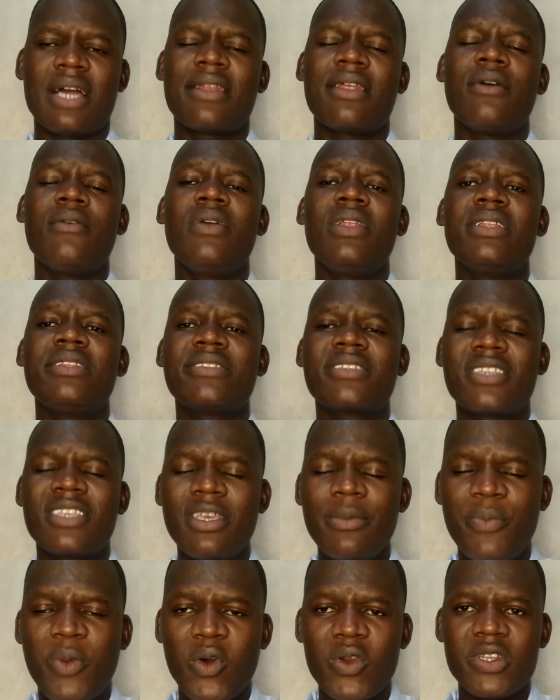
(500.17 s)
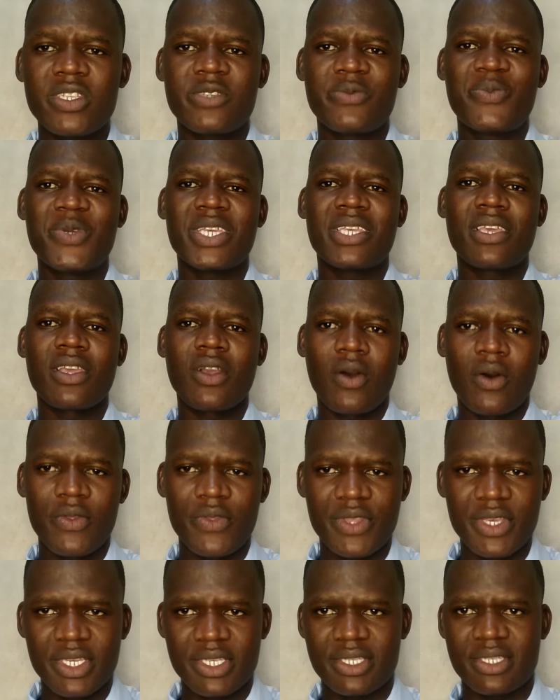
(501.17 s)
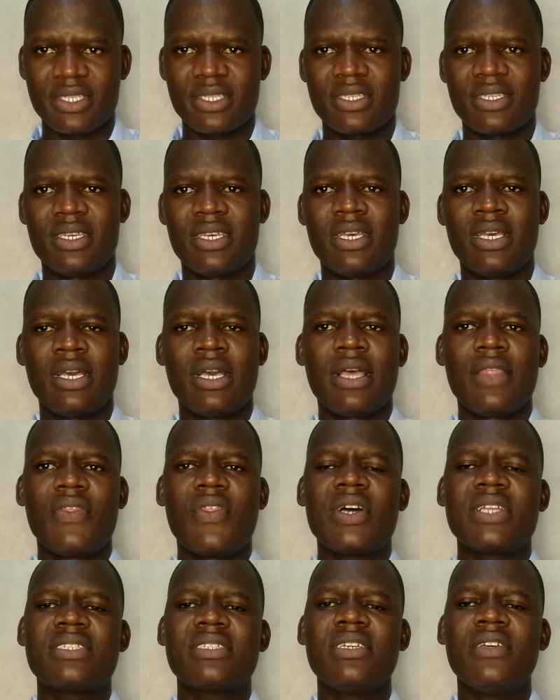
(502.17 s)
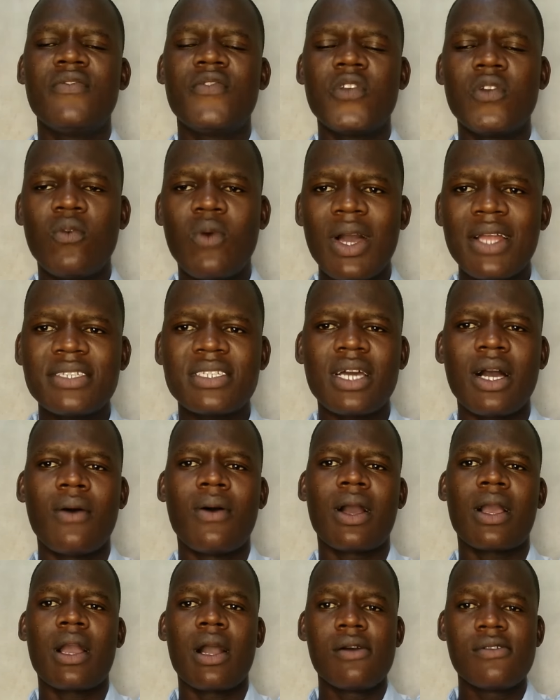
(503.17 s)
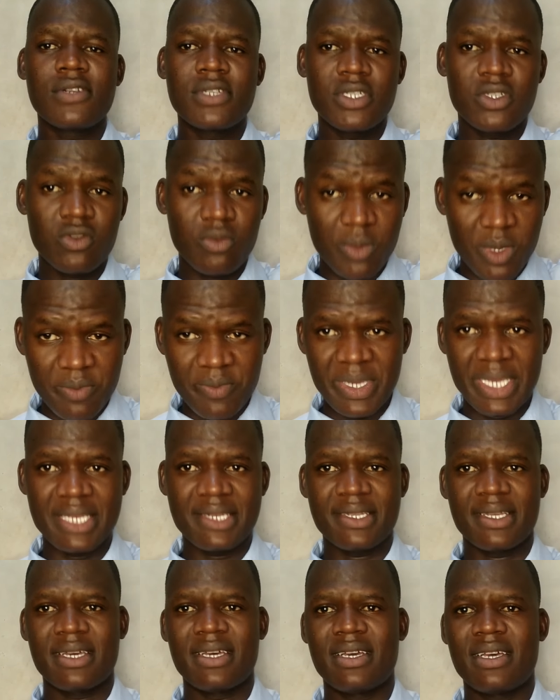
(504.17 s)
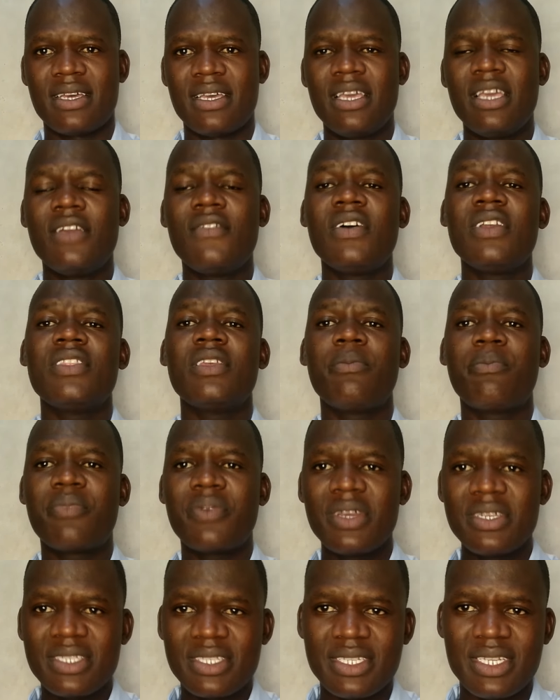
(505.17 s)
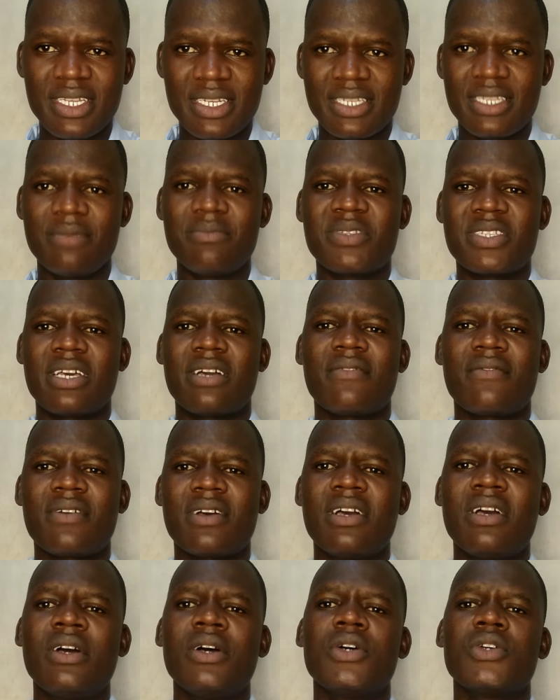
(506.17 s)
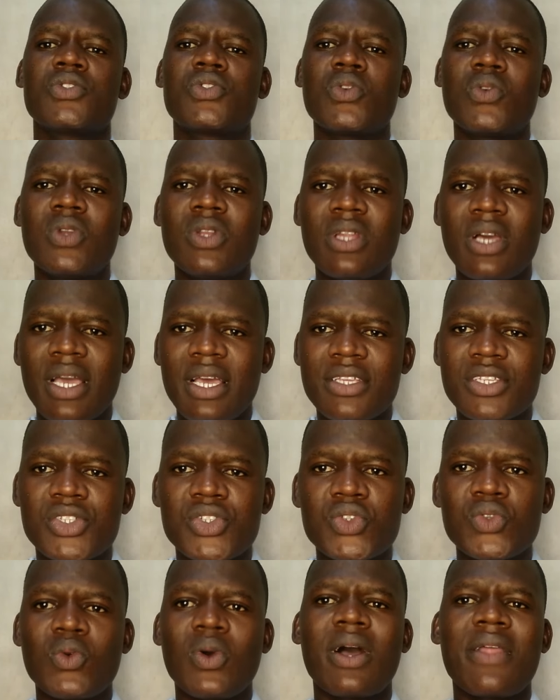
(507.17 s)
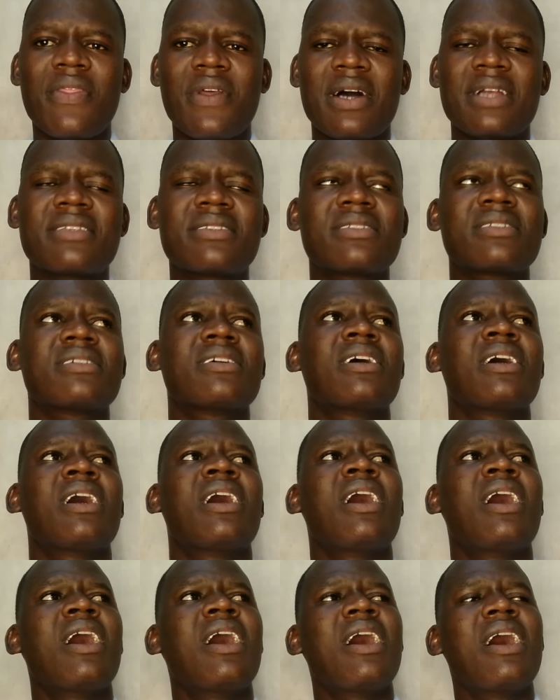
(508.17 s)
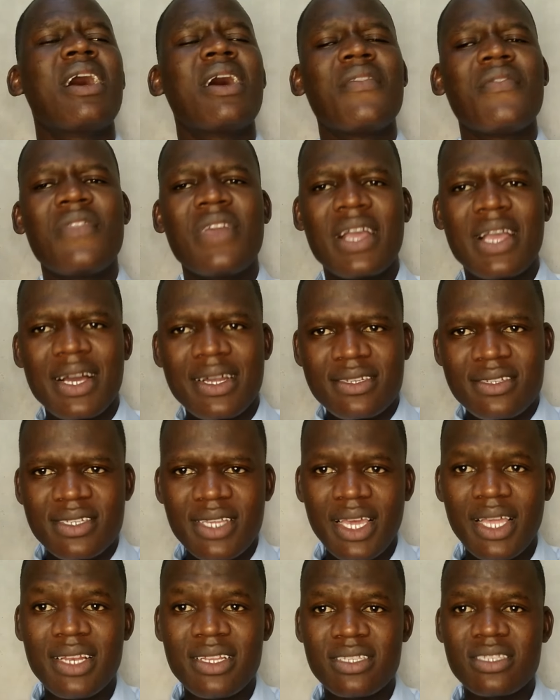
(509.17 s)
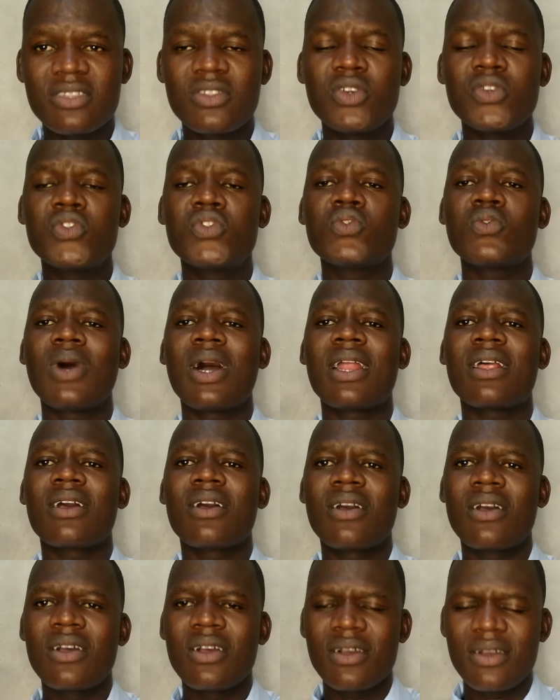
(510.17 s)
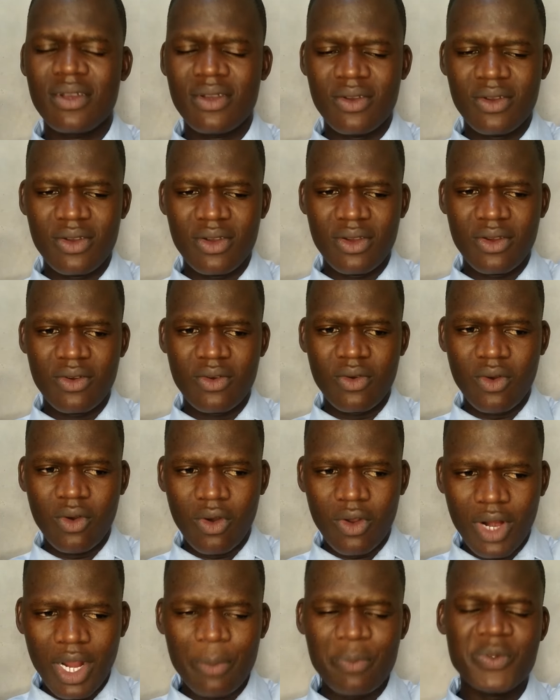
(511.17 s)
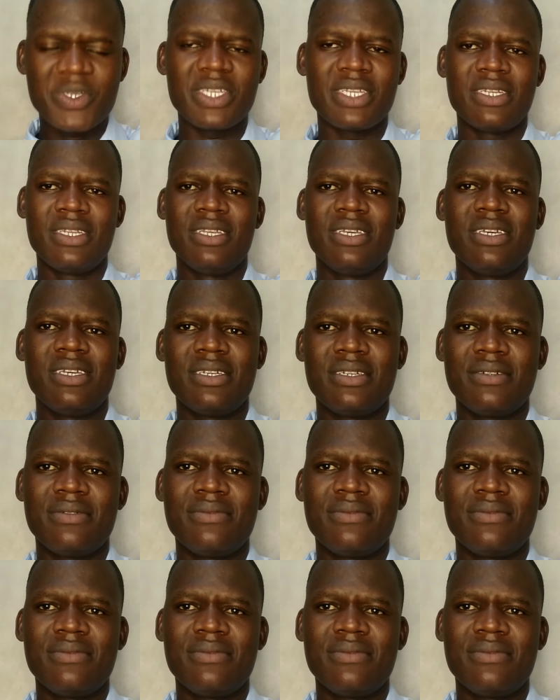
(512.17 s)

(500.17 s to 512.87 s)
and I will keep on speaking on this, that if you want our country to be better, even the president himself should ensure that the cartels, those who are corrupted